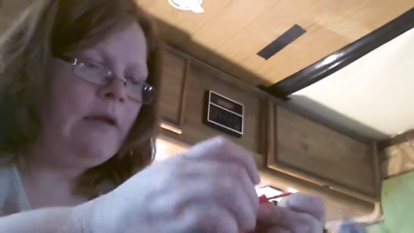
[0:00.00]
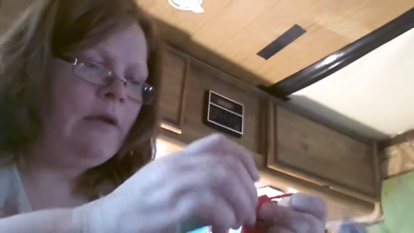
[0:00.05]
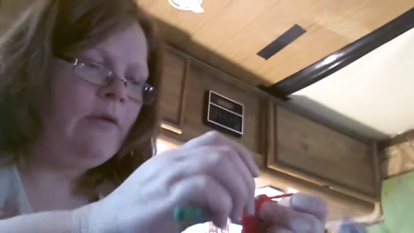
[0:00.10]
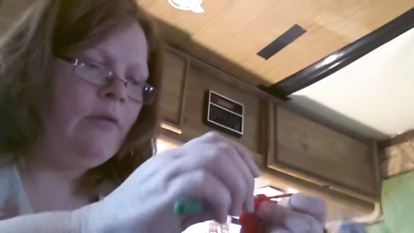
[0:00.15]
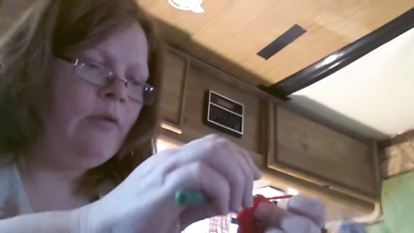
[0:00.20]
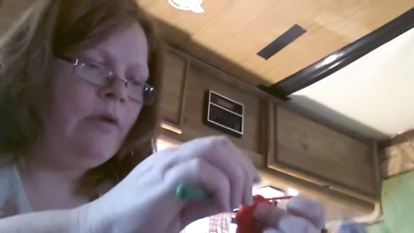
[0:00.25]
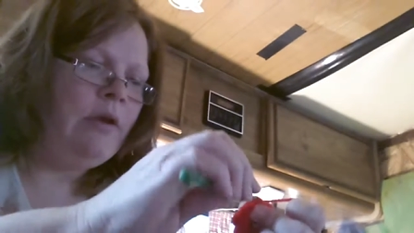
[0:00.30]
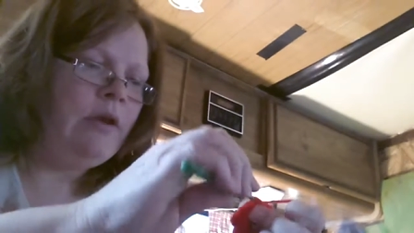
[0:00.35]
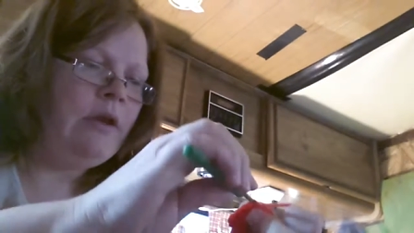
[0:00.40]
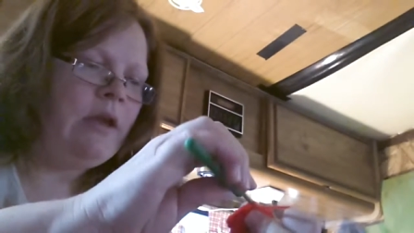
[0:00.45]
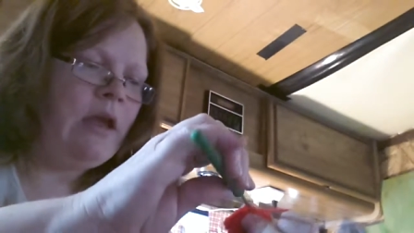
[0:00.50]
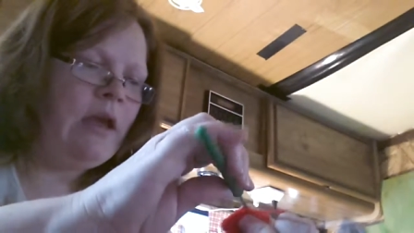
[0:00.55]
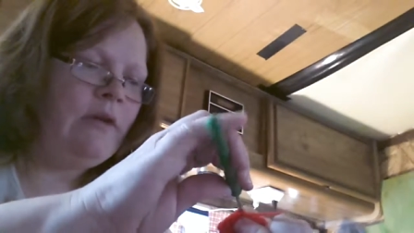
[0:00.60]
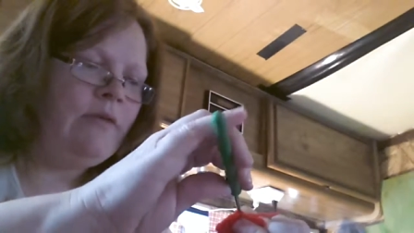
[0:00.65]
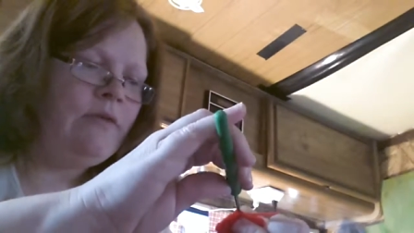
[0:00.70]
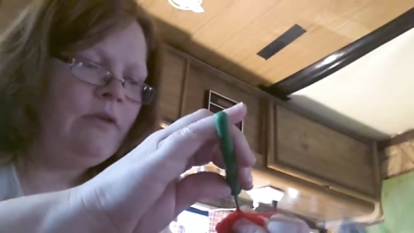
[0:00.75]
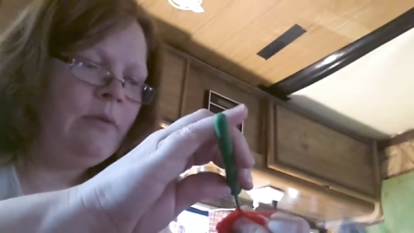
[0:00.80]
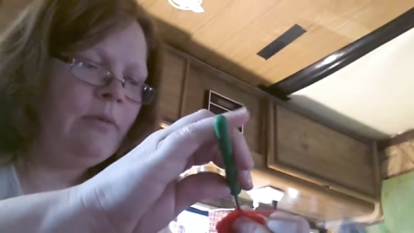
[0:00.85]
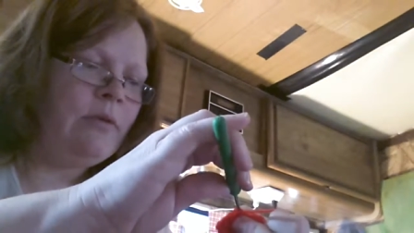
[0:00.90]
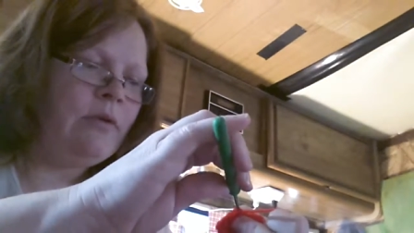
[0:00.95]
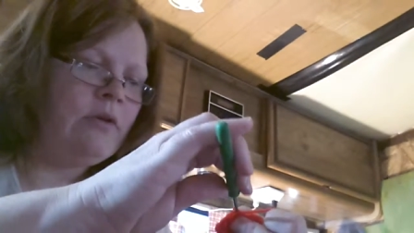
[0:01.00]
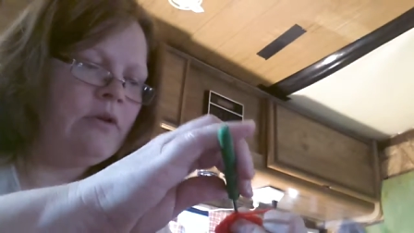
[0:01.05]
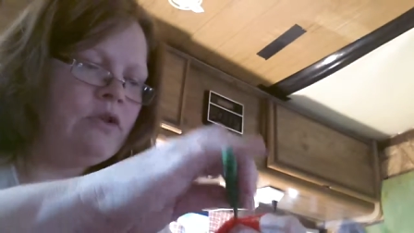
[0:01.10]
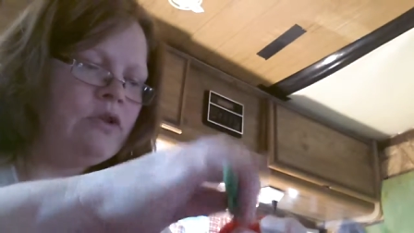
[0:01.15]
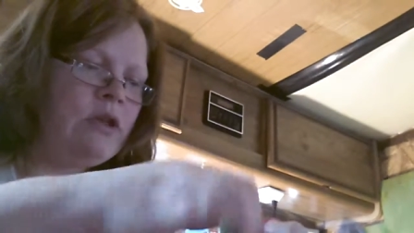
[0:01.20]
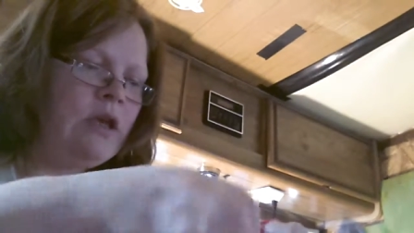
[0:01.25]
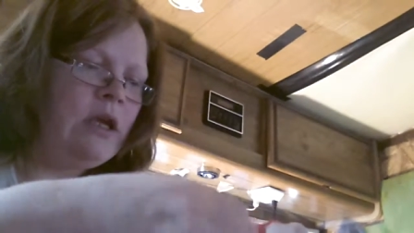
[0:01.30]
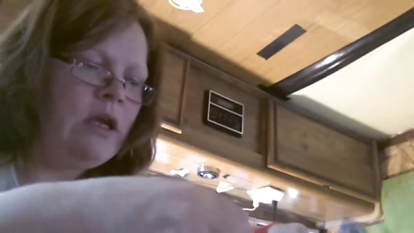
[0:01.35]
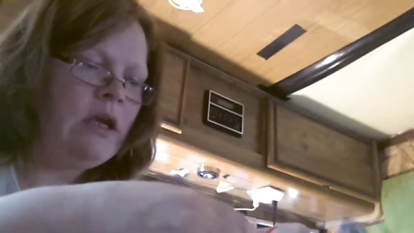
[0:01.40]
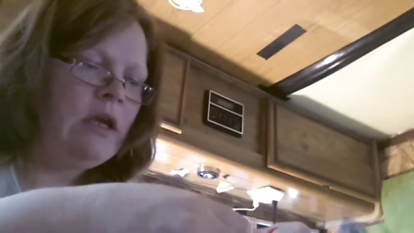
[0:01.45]
1 half double
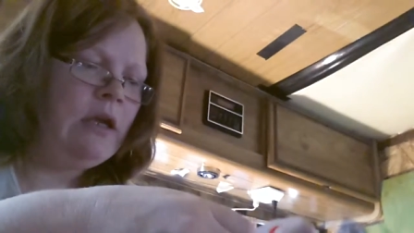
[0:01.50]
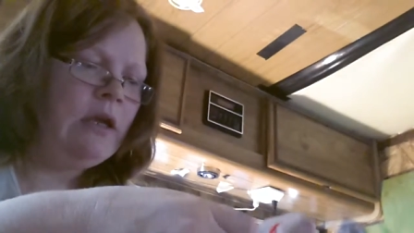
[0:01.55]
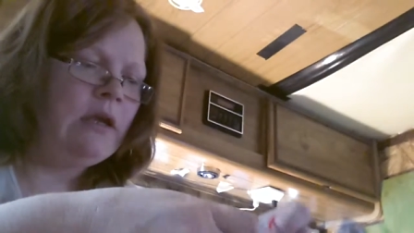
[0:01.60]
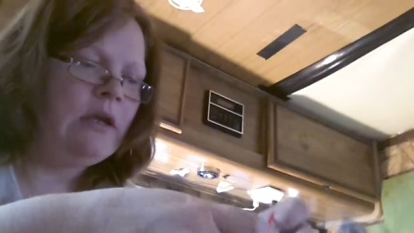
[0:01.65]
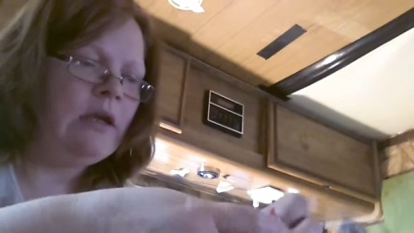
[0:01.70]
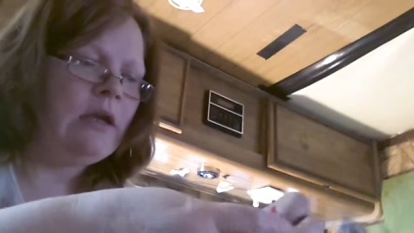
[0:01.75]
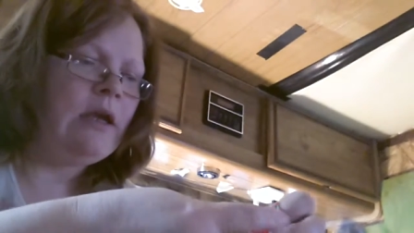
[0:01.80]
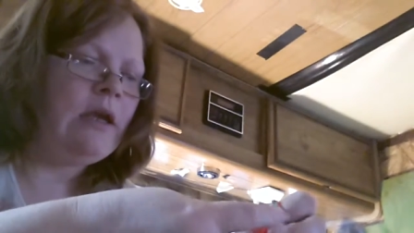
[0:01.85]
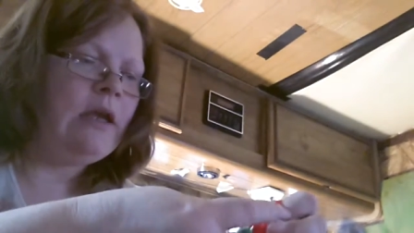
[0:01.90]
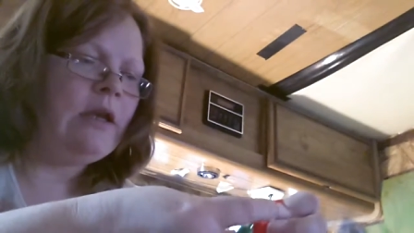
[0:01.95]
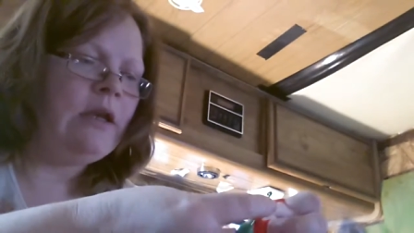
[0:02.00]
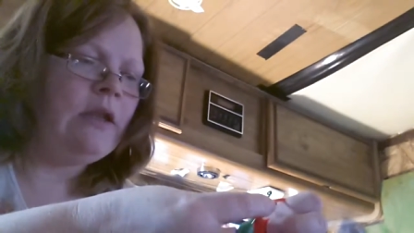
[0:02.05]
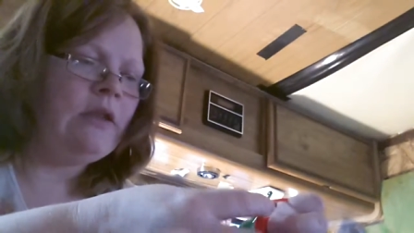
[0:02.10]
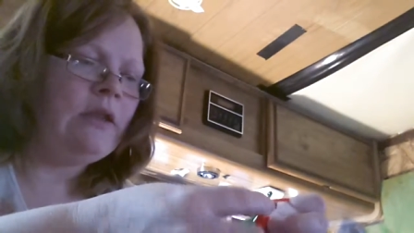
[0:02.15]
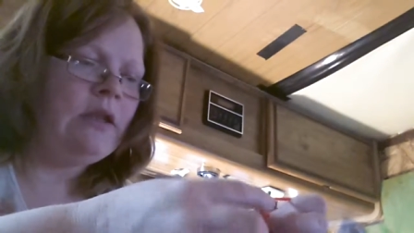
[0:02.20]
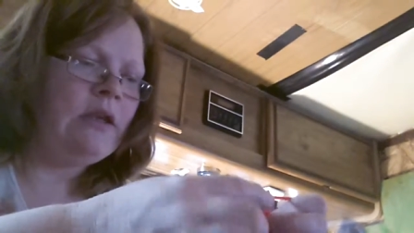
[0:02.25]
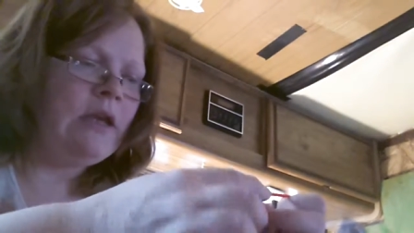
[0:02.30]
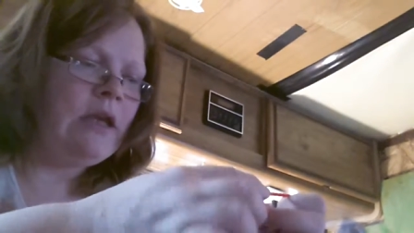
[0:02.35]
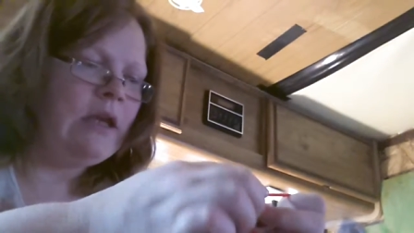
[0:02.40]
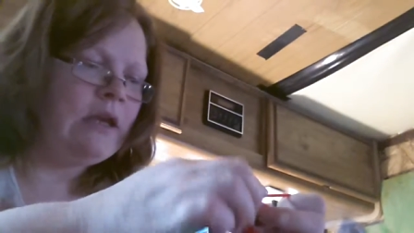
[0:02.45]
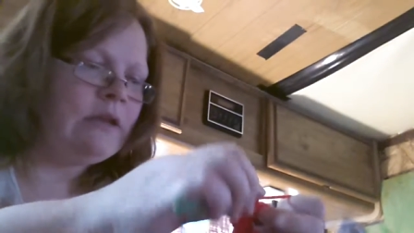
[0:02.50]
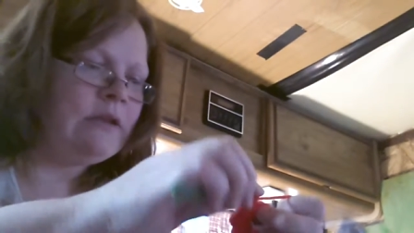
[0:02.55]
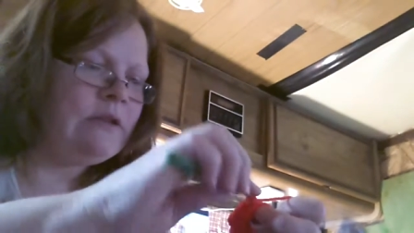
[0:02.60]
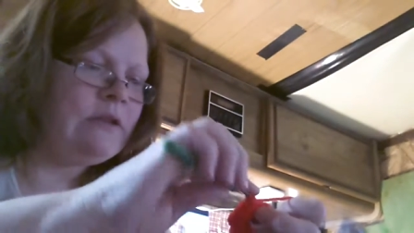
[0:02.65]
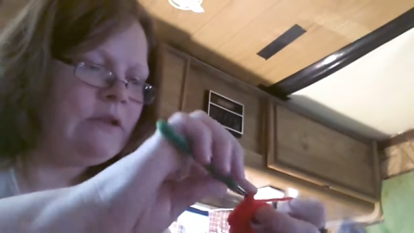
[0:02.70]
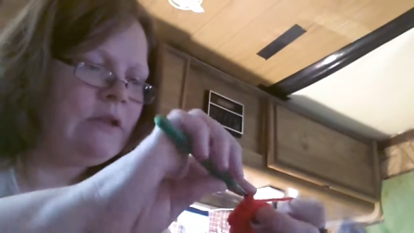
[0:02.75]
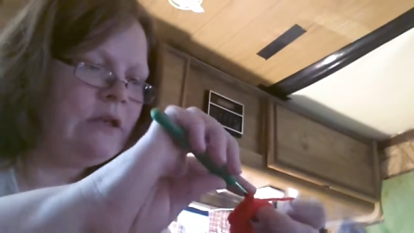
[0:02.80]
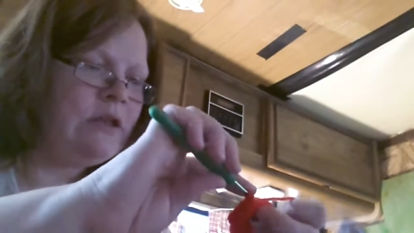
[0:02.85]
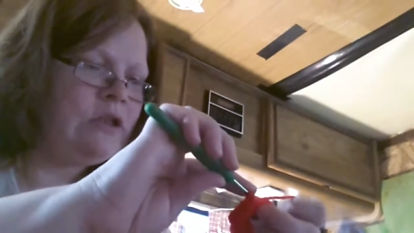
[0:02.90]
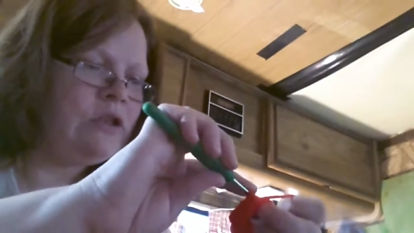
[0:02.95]
crochet. And in the next
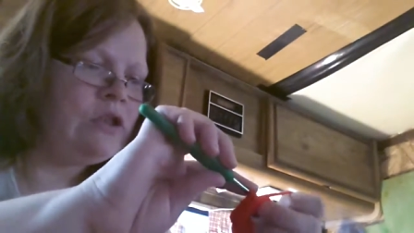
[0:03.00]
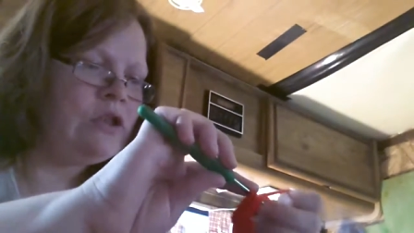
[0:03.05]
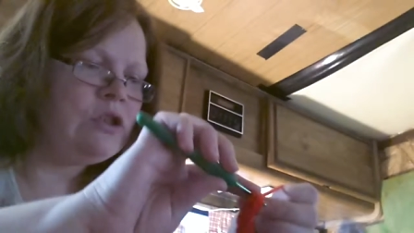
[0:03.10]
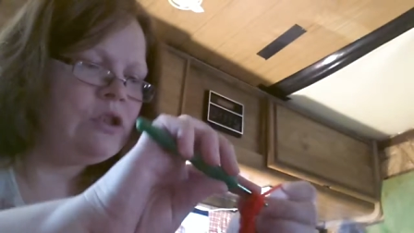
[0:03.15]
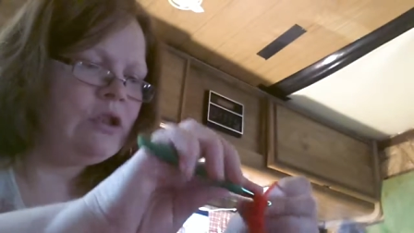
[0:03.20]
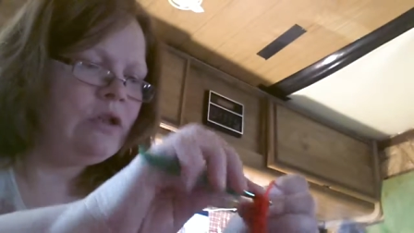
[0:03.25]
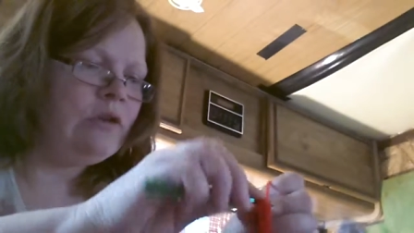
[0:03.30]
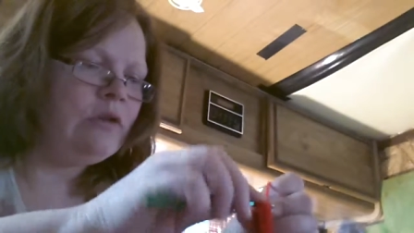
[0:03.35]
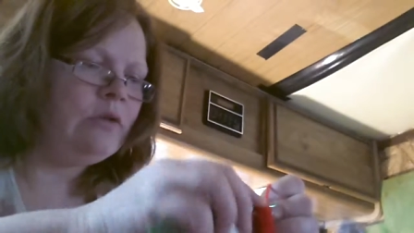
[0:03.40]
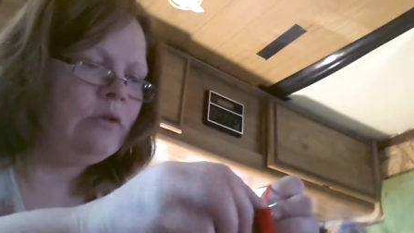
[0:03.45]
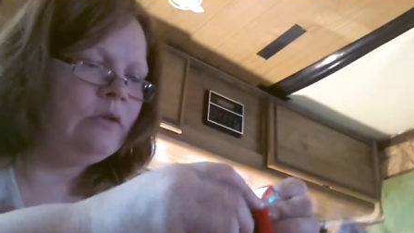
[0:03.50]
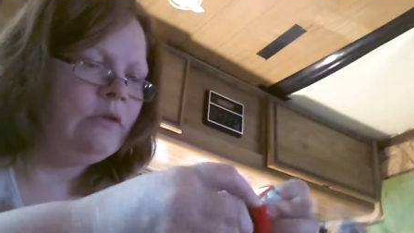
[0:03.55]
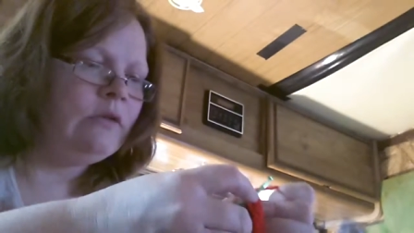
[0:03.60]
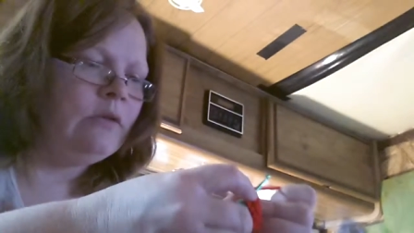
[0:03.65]
stitch 2.